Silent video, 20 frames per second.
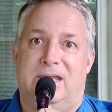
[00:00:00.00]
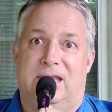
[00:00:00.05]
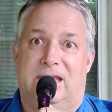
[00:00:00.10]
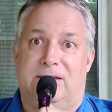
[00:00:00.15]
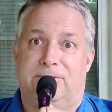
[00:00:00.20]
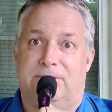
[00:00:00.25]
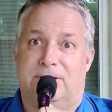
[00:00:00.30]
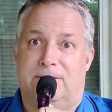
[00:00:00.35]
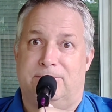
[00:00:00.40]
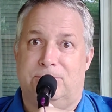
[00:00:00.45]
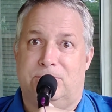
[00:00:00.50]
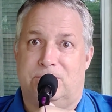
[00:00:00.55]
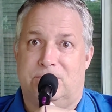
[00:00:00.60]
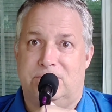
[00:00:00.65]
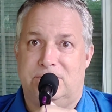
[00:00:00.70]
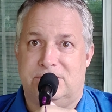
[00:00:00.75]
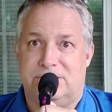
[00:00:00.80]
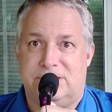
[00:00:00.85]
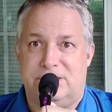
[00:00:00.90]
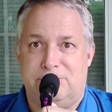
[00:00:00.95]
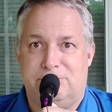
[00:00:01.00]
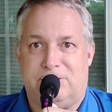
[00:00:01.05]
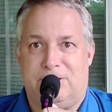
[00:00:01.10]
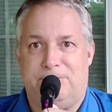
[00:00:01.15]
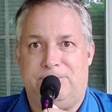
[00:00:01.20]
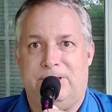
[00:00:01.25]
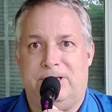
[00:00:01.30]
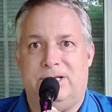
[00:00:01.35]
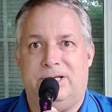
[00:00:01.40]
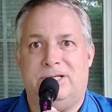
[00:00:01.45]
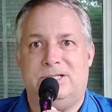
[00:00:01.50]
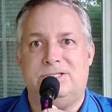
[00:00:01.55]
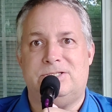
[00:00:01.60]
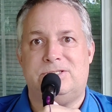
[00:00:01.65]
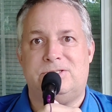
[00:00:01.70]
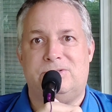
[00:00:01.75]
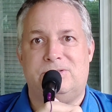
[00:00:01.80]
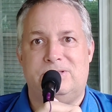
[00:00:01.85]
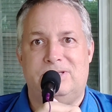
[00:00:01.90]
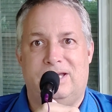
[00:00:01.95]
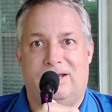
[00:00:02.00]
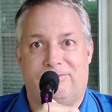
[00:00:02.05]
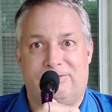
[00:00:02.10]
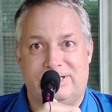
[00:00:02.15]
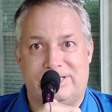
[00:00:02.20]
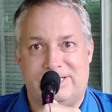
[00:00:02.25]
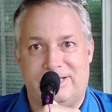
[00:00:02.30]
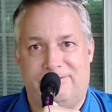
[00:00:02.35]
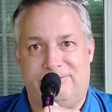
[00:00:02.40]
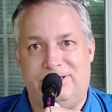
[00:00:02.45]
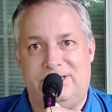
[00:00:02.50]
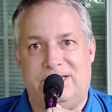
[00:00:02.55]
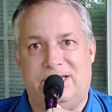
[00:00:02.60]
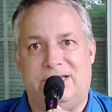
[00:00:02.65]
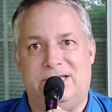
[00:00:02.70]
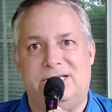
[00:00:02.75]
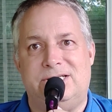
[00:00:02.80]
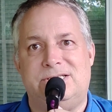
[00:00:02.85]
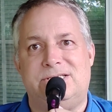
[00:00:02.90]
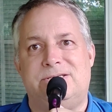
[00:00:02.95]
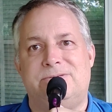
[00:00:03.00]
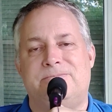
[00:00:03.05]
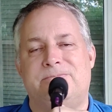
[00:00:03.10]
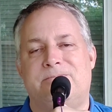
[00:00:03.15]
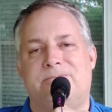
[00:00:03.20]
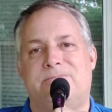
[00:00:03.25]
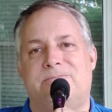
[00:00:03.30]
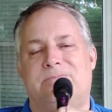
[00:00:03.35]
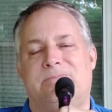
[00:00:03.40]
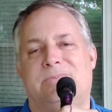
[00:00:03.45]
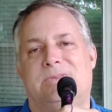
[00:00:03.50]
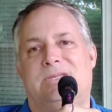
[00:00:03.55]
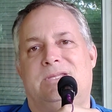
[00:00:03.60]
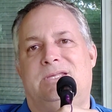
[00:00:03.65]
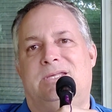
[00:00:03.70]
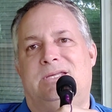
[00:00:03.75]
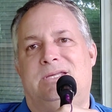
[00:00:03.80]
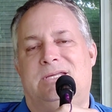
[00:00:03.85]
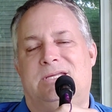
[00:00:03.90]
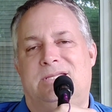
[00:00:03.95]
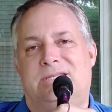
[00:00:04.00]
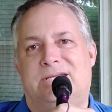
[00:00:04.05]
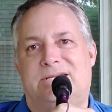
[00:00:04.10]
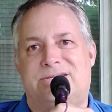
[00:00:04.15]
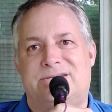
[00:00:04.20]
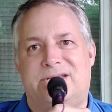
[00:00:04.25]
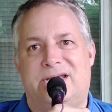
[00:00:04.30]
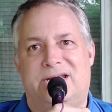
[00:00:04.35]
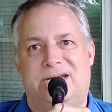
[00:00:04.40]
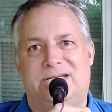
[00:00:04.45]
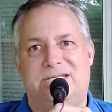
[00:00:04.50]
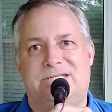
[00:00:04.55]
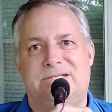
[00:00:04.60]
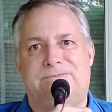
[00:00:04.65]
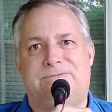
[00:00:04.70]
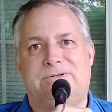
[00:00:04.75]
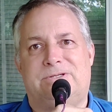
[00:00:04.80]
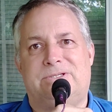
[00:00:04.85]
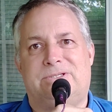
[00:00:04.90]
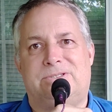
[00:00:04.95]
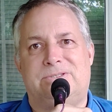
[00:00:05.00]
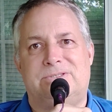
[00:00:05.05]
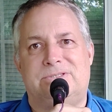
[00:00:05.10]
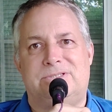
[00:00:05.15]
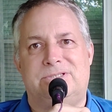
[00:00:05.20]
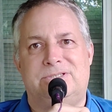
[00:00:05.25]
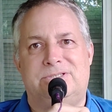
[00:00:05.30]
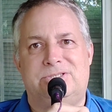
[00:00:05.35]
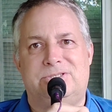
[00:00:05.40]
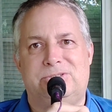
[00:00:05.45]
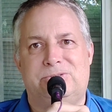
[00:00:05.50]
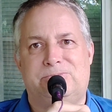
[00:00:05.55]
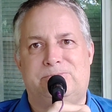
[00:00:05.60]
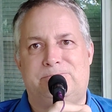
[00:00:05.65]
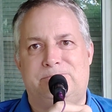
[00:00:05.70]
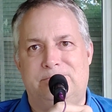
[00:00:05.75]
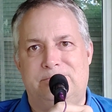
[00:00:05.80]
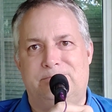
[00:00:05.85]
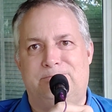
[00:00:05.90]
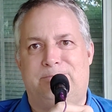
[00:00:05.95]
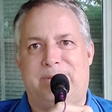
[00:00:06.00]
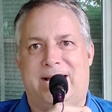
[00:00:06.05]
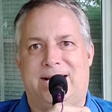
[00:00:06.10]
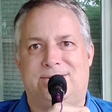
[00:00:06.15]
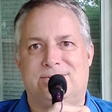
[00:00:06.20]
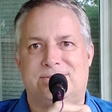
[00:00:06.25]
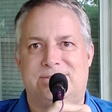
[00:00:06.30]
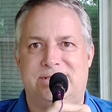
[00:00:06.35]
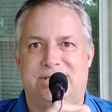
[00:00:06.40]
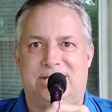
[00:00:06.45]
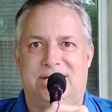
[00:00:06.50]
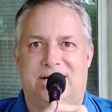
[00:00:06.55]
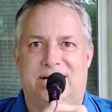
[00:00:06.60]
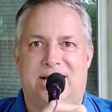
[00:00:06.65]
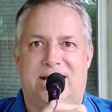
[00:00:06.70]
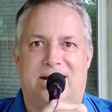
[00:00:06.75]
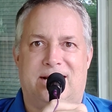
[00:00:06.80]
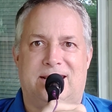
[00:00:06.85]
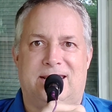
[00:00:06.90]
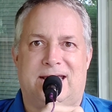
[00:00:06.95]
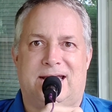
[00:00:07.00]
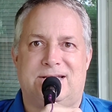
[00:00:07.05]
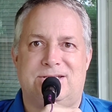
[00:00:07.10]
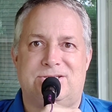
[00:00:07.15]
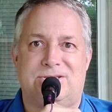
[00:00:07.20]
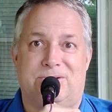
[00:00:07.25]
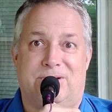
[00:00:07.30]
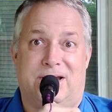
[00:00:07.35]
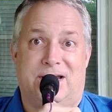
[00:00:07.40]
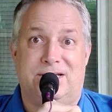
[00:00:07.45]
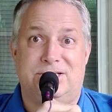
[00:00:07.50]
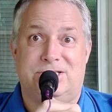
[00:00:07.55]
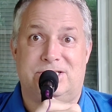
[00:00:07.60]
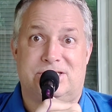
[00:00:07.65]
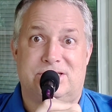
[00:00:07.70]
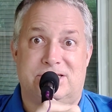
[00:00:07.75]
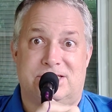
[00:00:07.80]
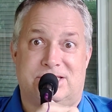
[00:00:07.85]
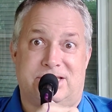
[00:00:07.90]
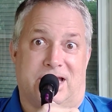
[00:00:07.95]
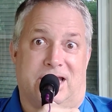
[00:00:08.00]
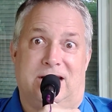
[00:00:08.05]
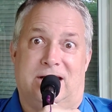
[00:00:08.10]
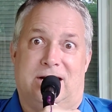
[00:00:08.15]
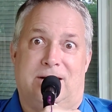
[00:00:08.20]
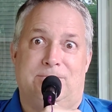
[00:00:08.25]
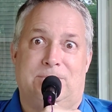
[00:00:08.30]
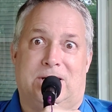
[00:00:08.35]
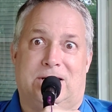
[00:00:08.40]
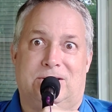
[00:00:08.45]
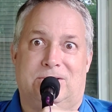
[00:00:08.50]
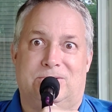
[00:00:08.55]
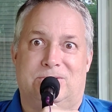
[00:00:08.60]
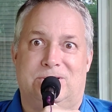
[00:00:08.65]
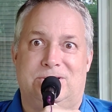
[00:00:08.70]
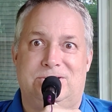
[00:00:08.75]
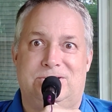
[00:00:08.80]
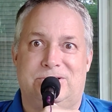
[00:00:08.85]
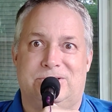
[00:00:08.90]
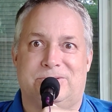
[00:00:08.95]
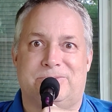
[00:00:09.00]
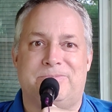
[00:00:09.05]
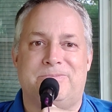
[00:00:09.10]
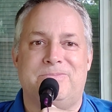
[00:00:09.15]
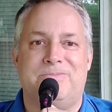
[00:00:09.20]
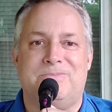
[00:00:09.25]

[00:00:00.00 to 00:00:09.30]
And when I'm going to see my parents every 7 days, that's kind of difficult to bounce in and out of that. So I just decided I'm not going to.